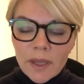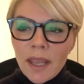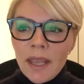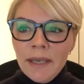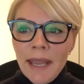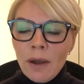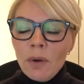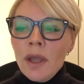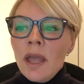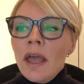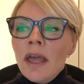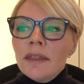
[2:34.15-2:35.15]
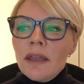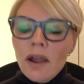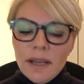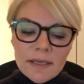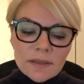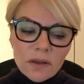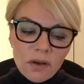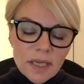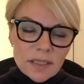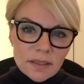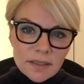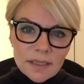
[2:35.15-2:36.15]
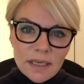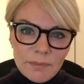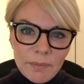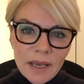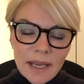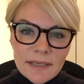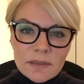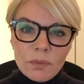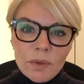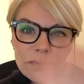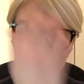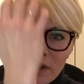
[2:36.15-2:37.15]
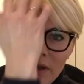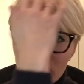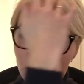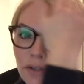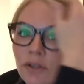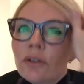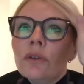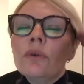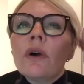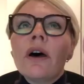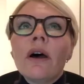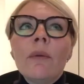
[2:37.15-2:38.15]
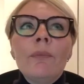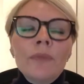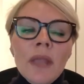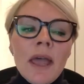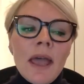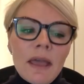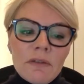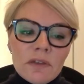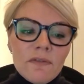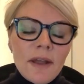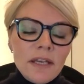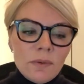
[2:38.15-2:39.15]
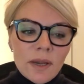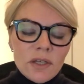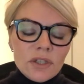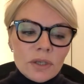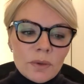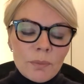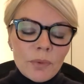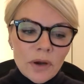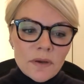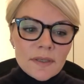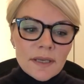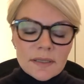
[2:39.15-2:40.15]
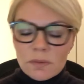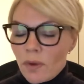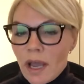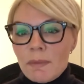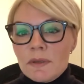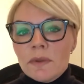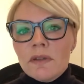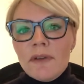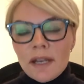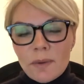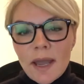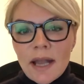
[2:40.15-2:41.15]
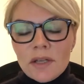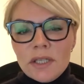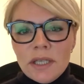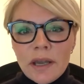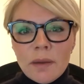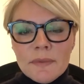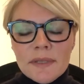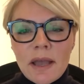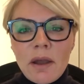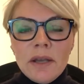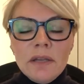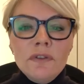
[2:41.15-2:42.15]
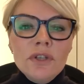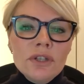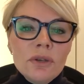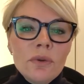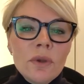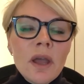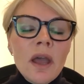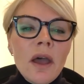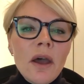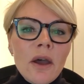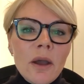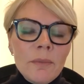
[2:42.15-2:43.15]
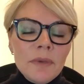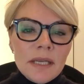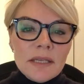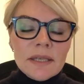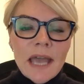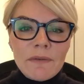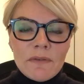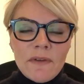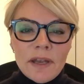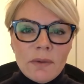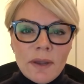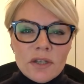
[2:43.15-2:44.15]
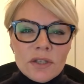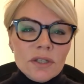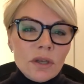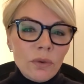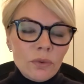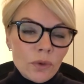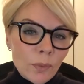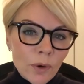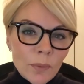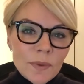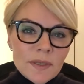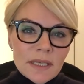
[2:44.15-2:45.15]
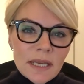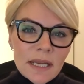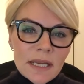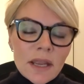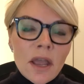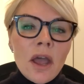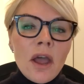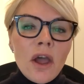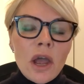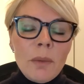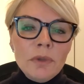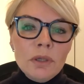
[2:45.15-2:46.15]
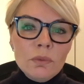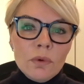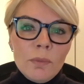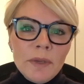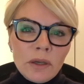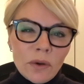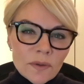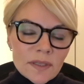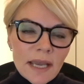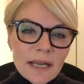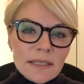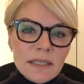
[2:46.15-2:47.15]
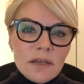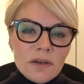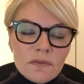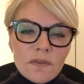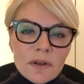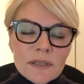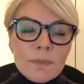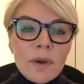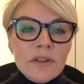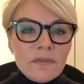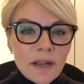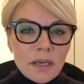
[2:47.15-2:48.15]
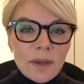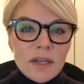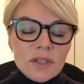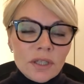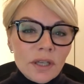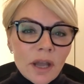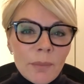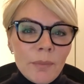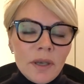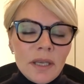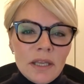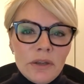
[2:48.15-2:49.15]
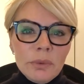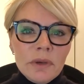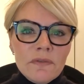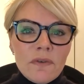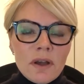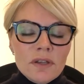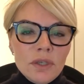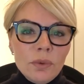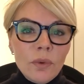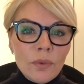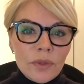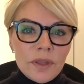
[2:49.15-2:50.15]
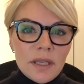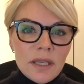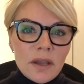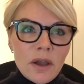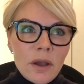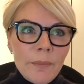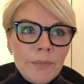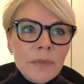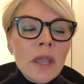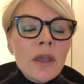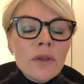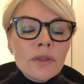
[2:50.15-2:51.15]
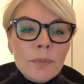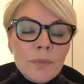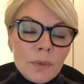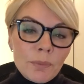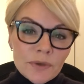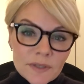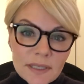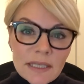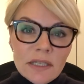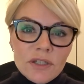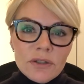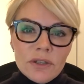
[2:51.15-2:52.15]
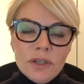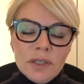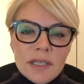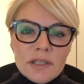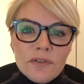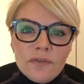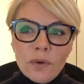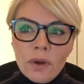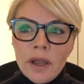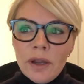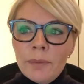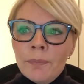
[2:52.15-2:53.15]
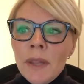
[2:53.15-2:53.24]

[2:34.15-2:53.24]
Now, there is guidance in place with regards to um, the valuation process. So, what happens when the valuer actually comes out? And if you do um, need to have a valuation done on your property, um, you will be contacted in advance by the valuation company who will advise you on the um, the, the procedure that you need to follow.